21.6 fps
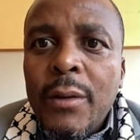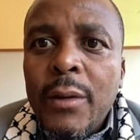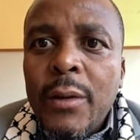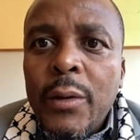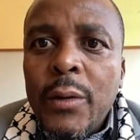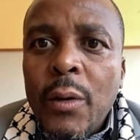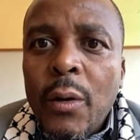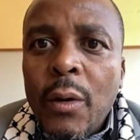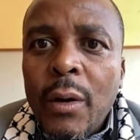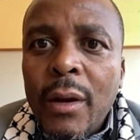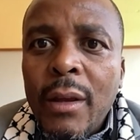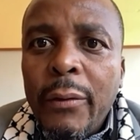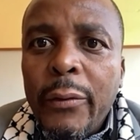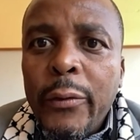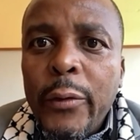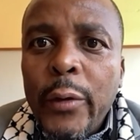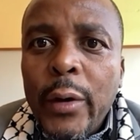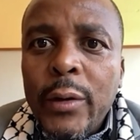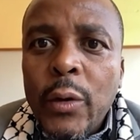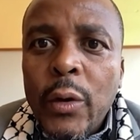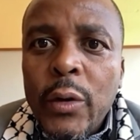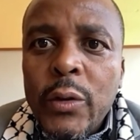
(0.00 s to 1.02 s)
You know, if
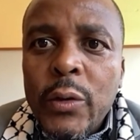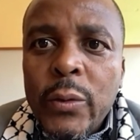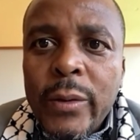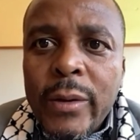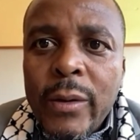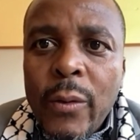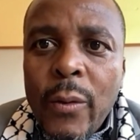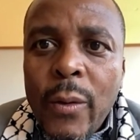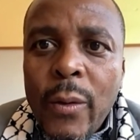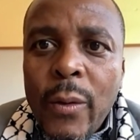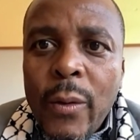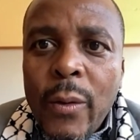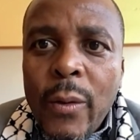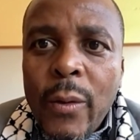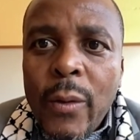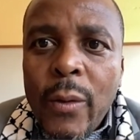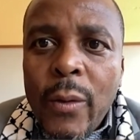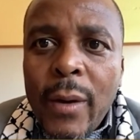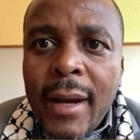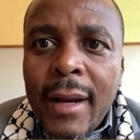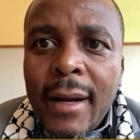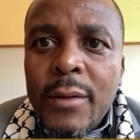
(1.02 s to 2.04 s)
you are not doing well,
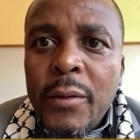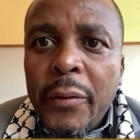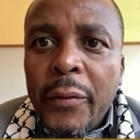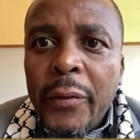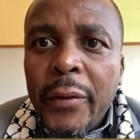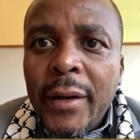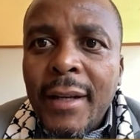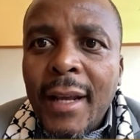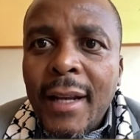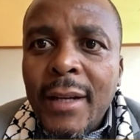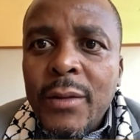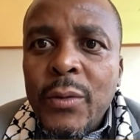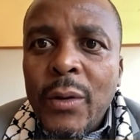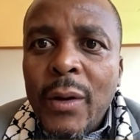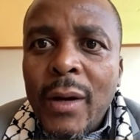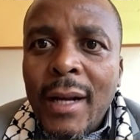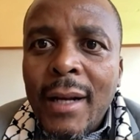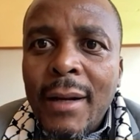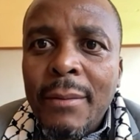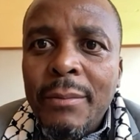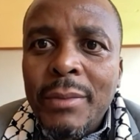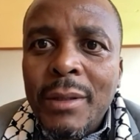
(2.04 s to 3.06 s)
you feel that you are
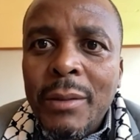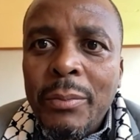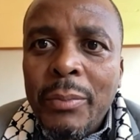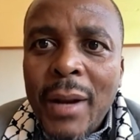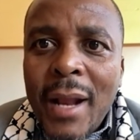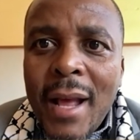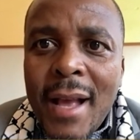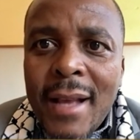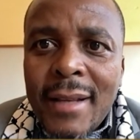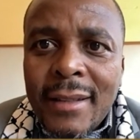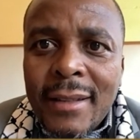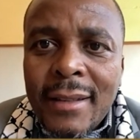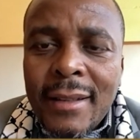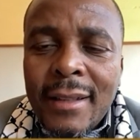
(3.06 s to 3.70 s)
depressed,